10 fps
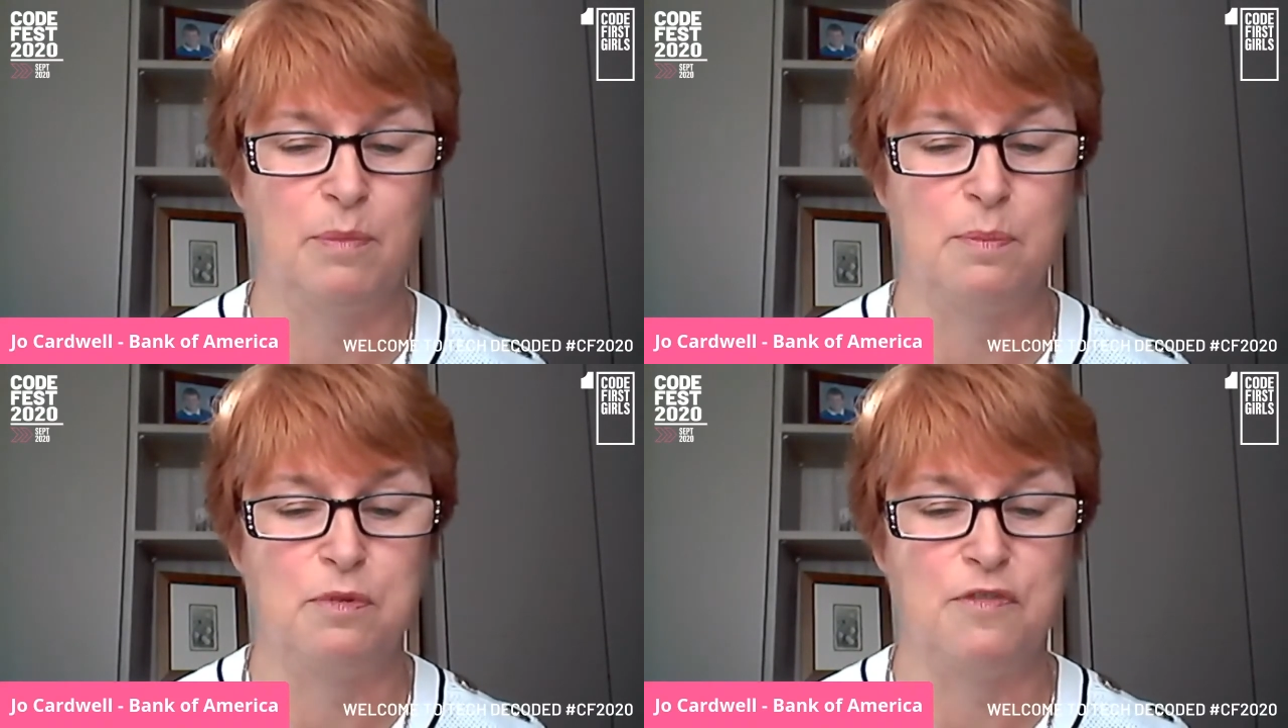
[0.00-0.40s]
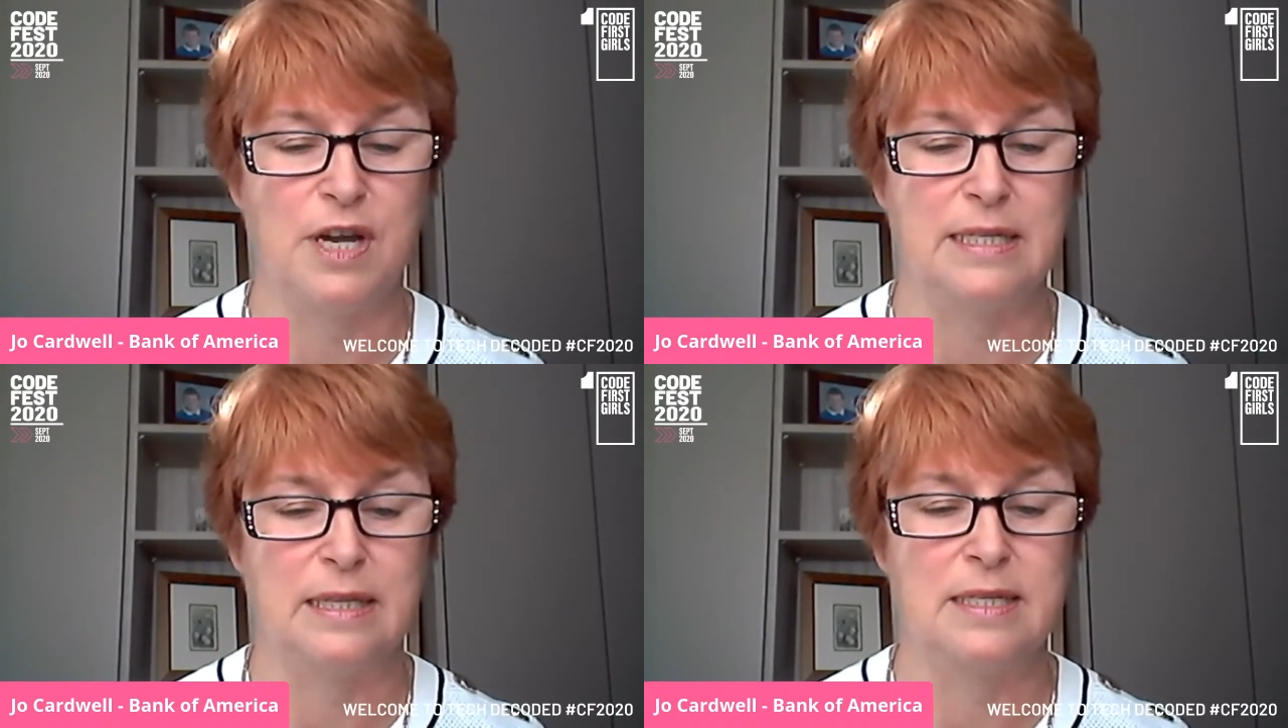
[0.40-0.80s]
by
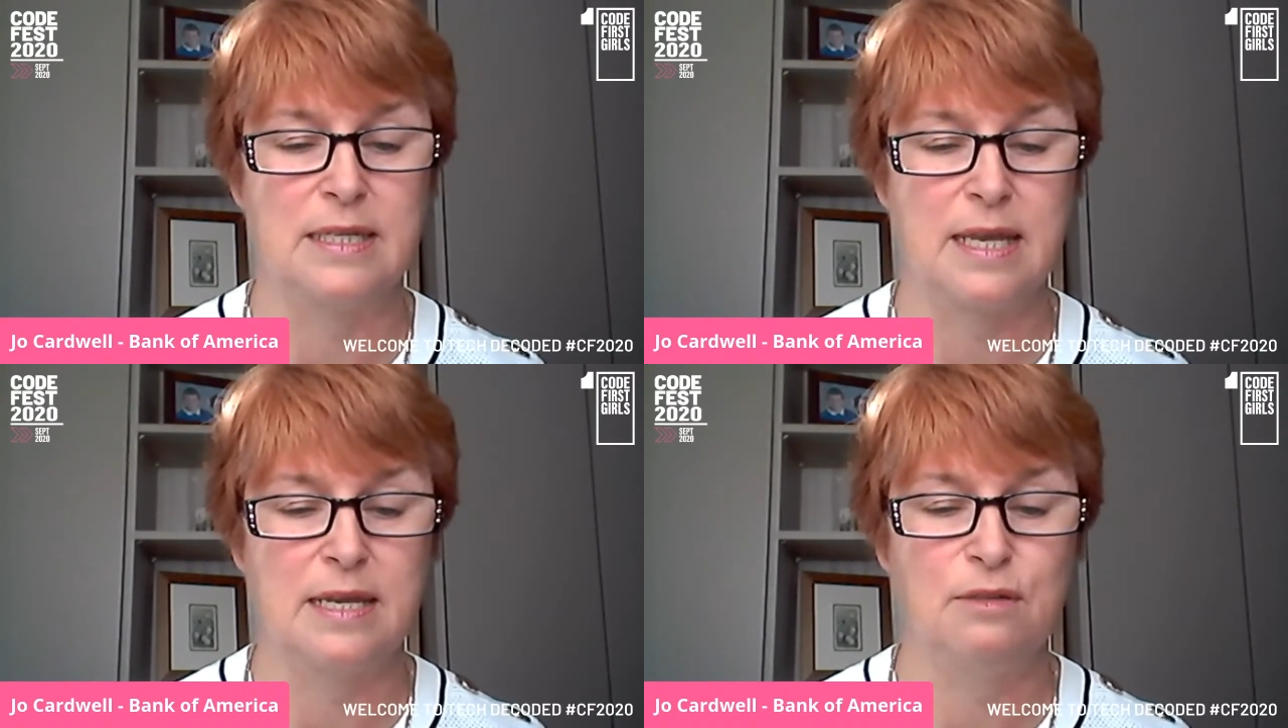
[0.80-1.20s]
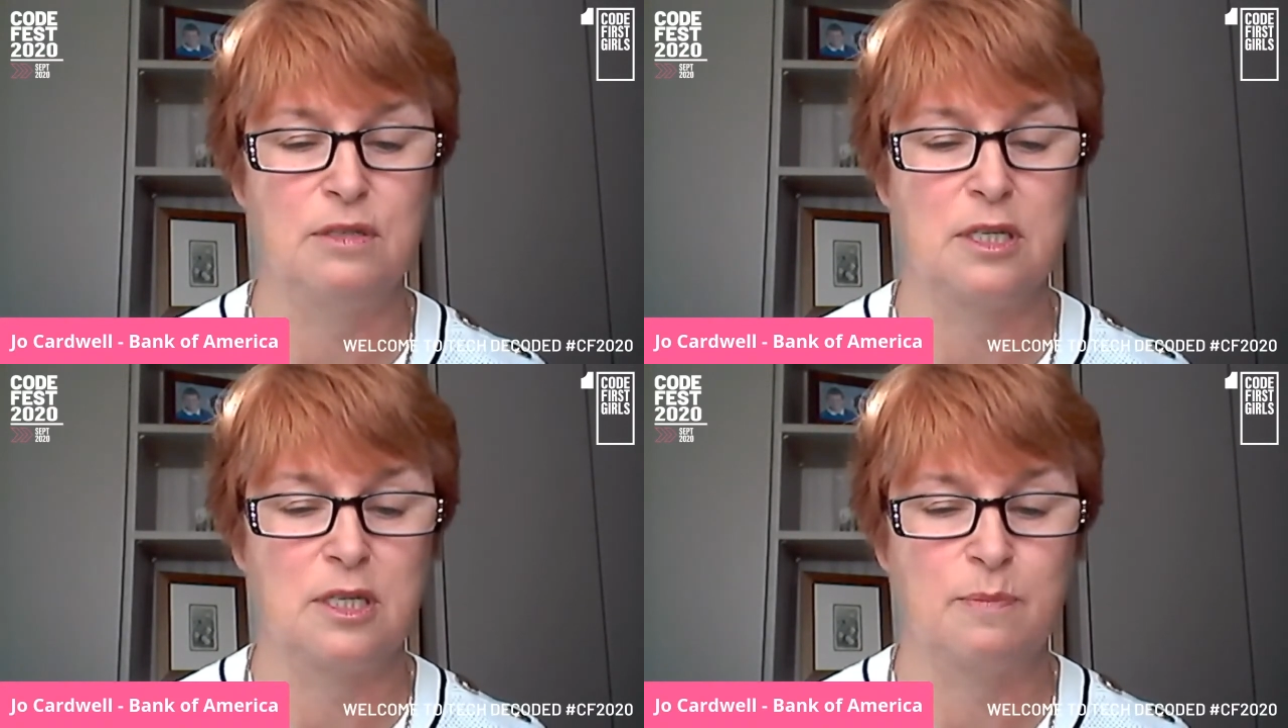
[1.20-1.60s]
providing the
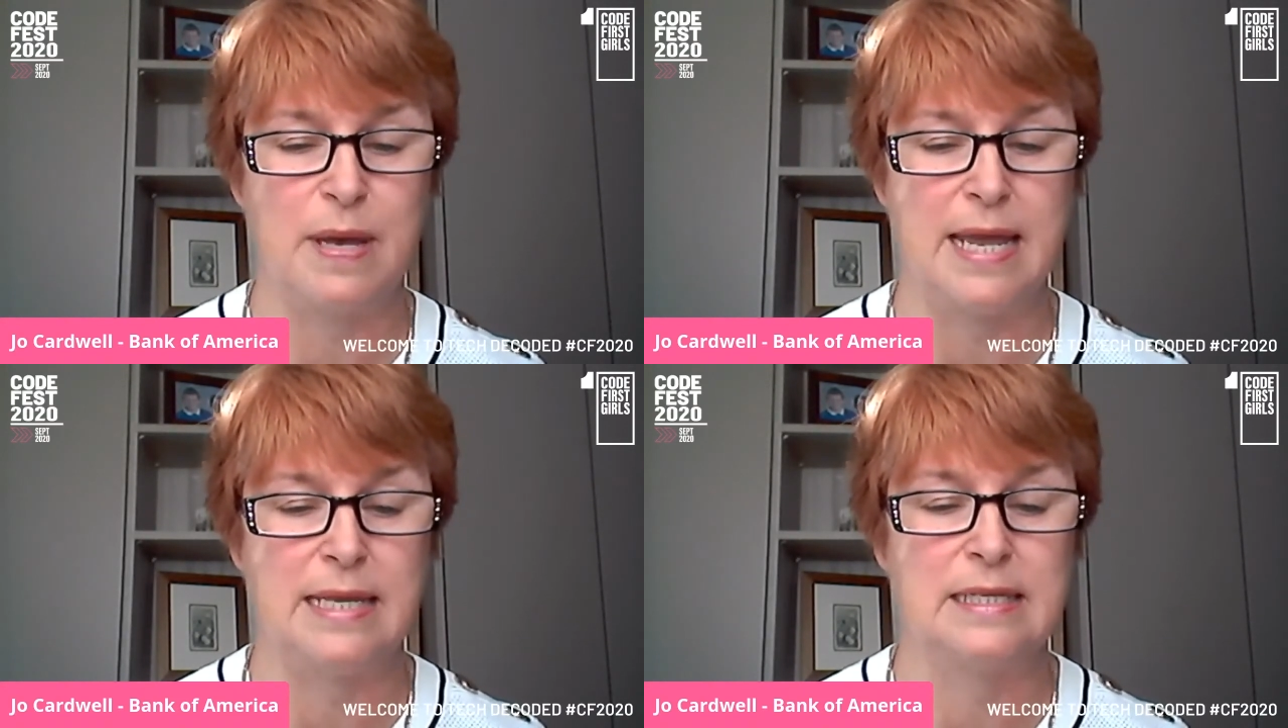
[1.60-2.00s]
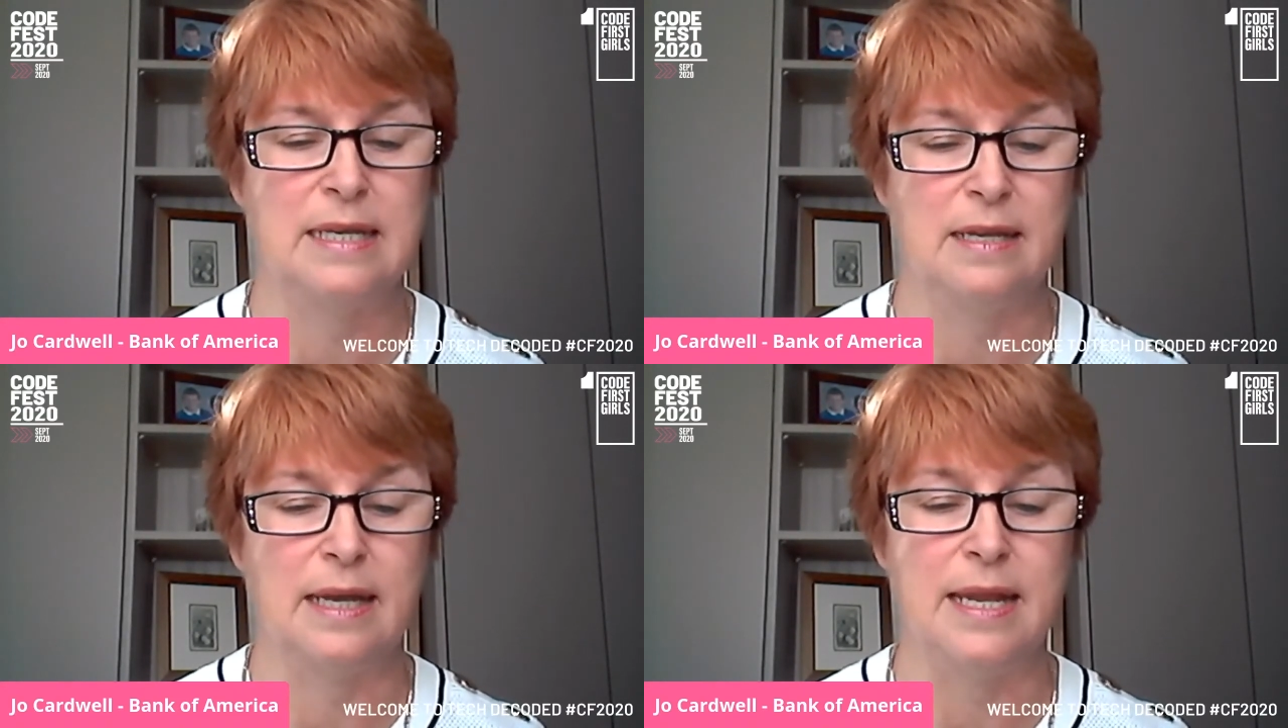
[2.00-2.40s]
skills,
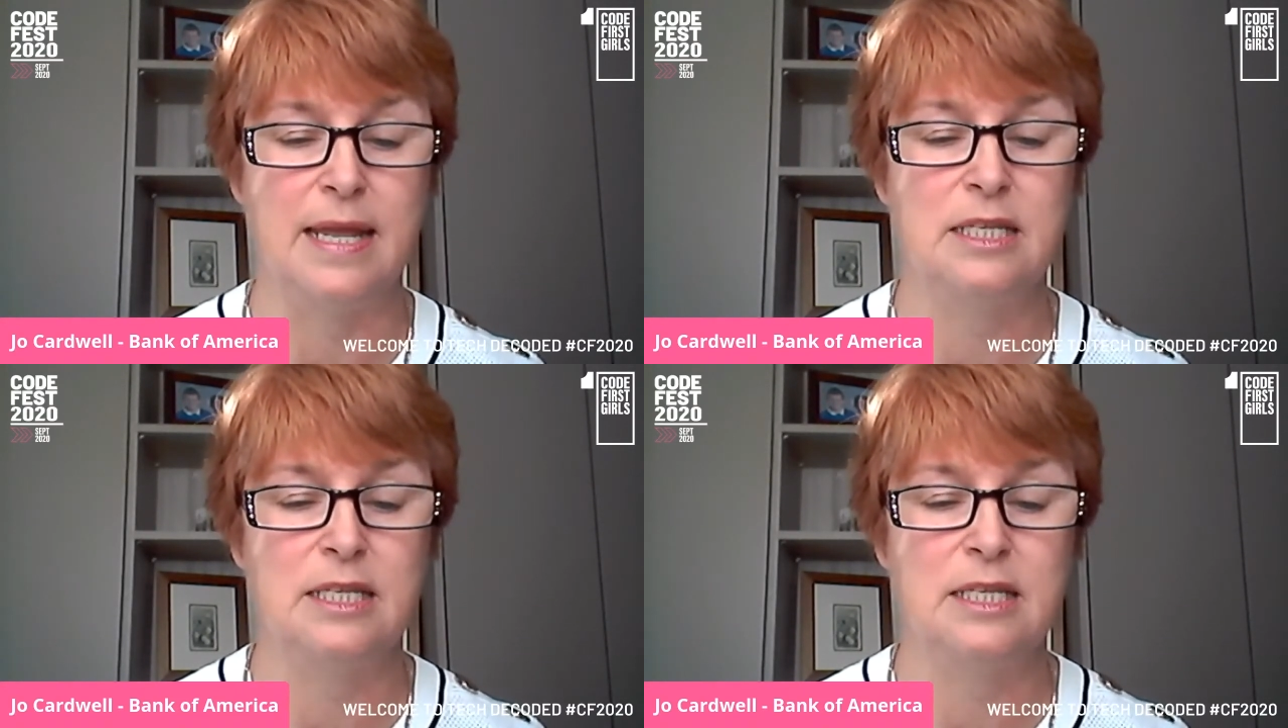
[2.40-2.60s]
space, and